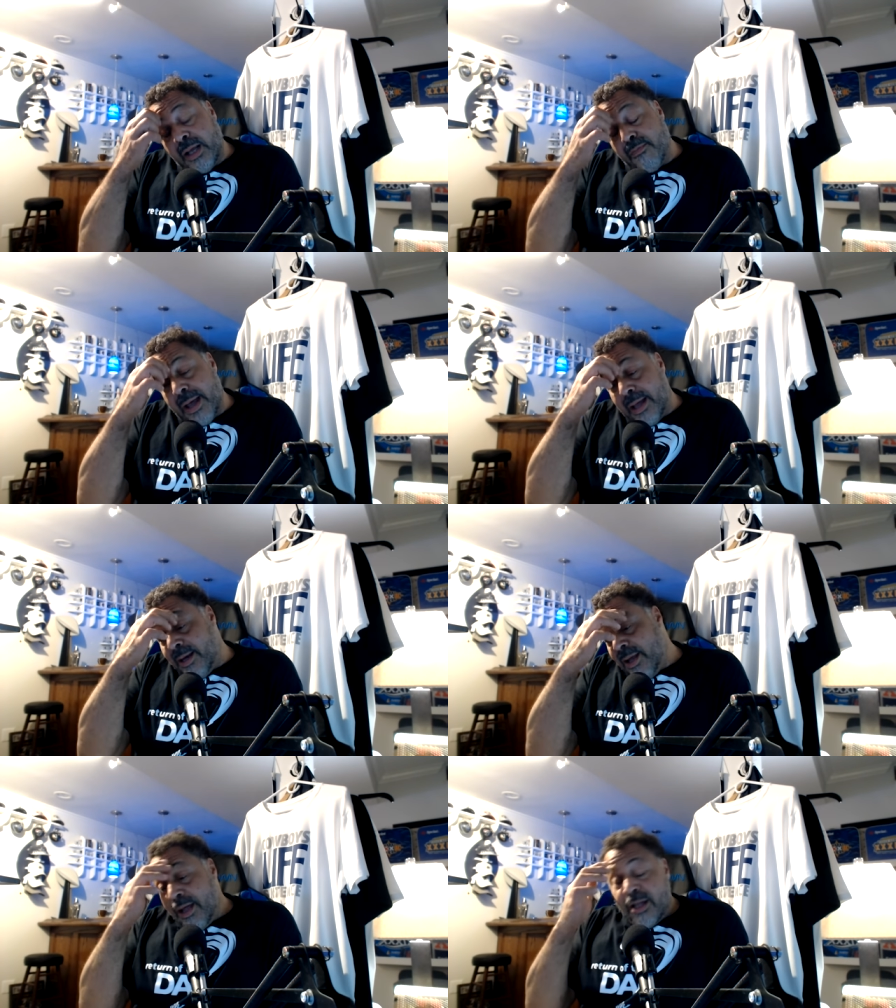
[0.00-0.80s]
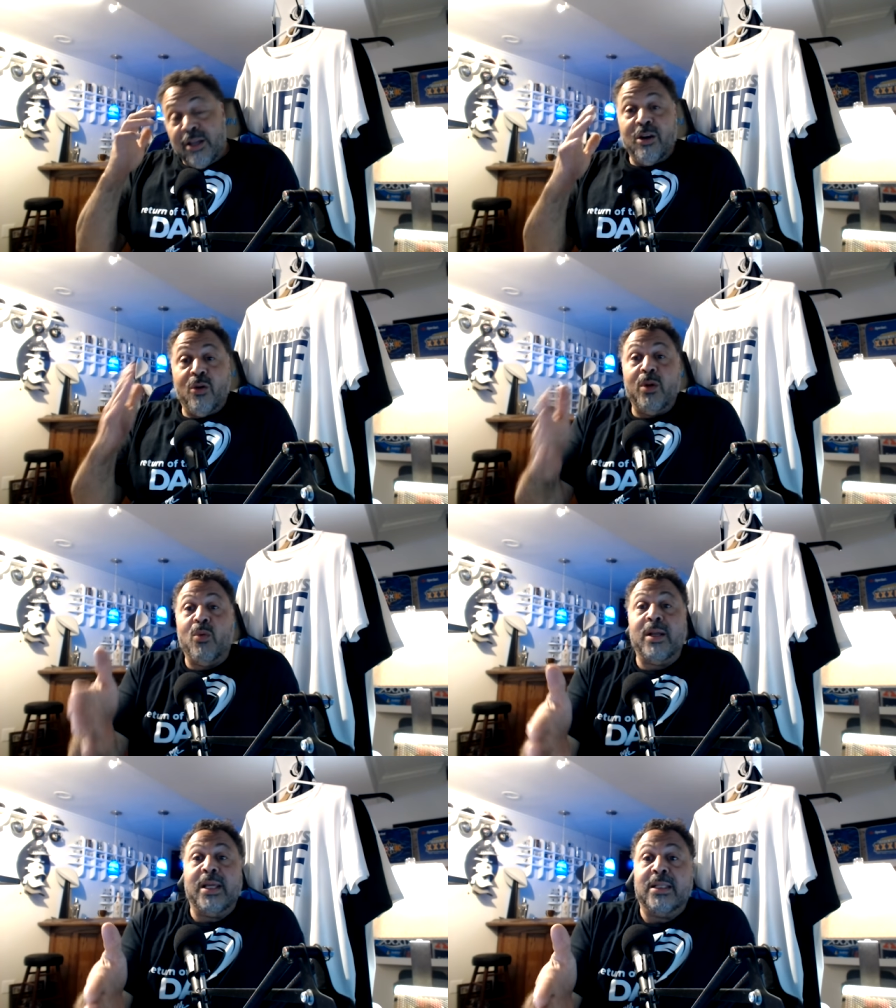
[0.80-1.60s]
man, you know, we
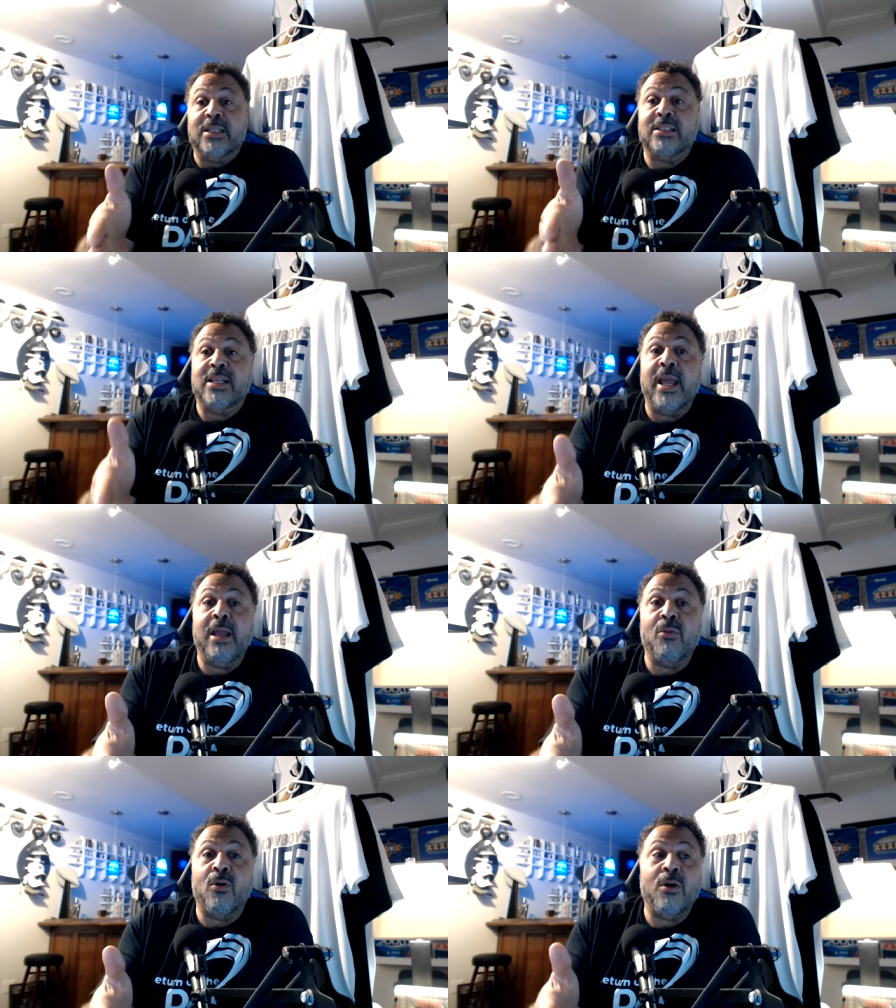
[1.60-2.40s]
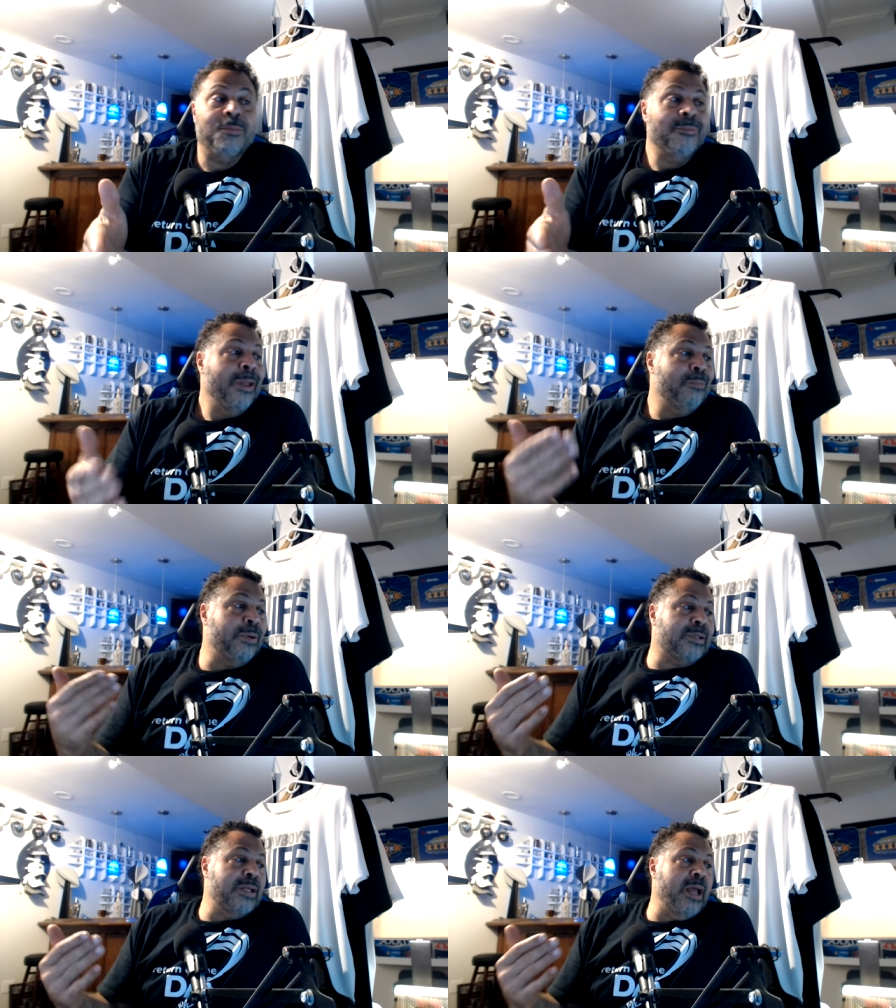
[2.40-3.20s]
want to get this game on,
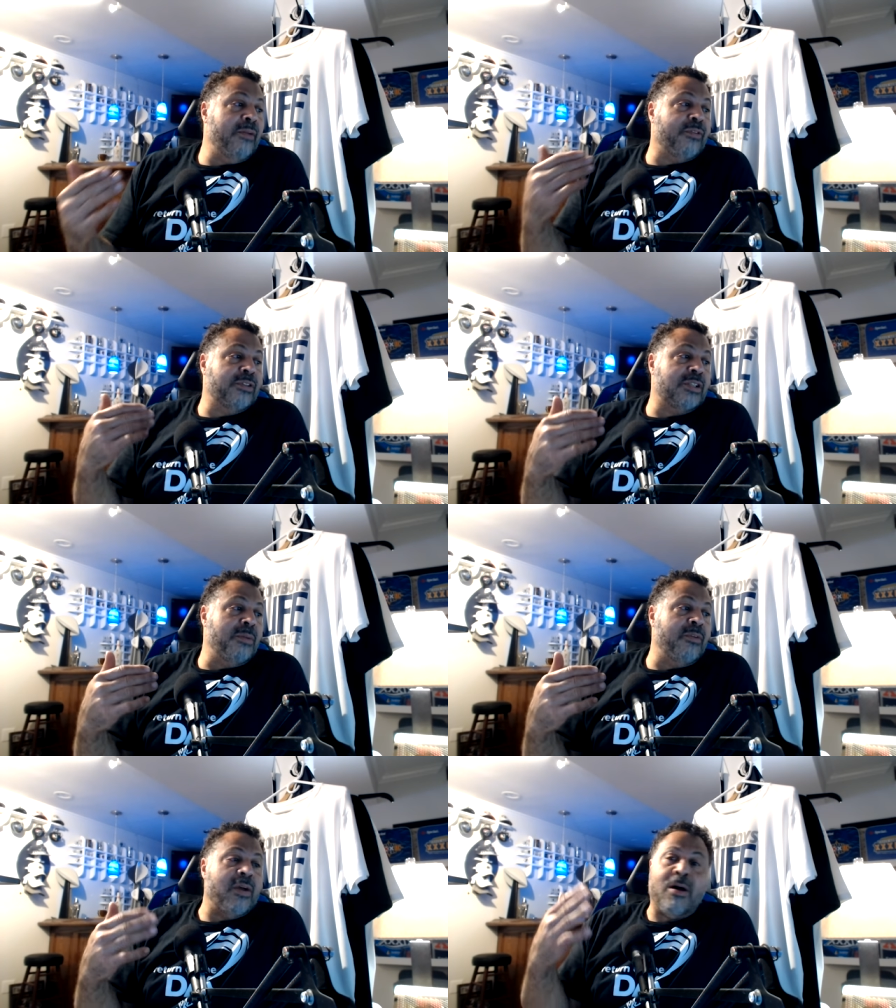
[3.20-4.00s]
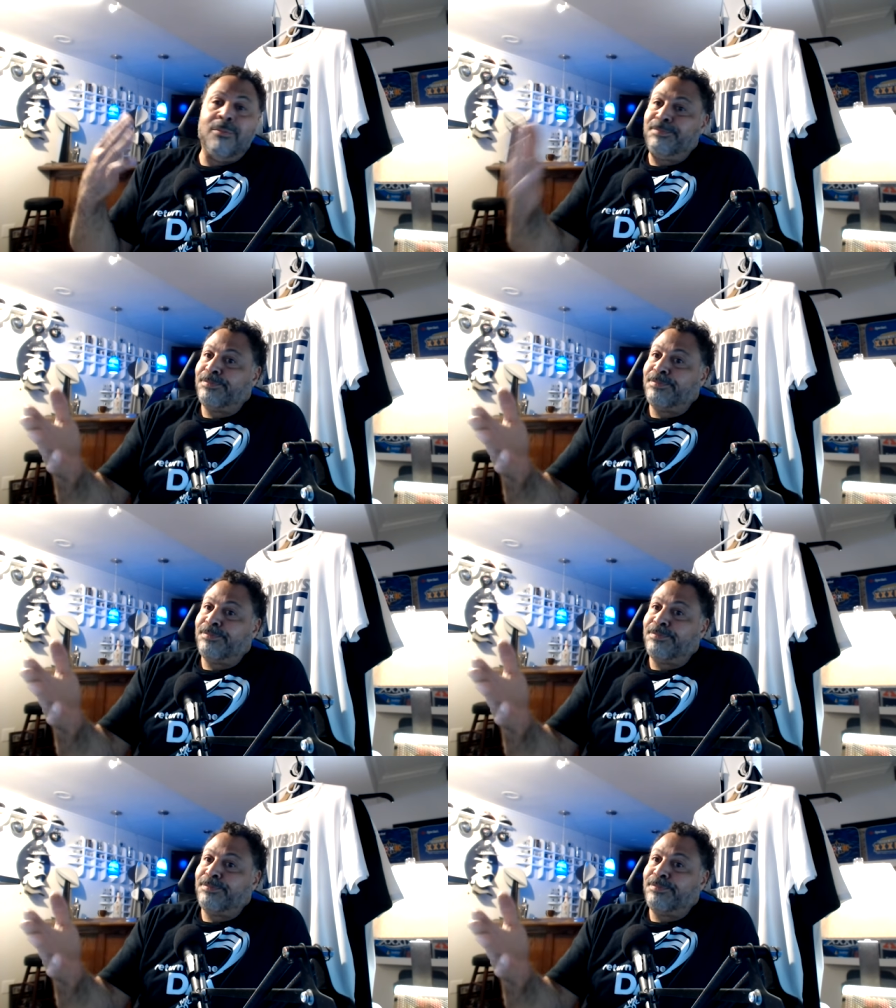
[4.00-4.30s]
but tonight, for some of y'all,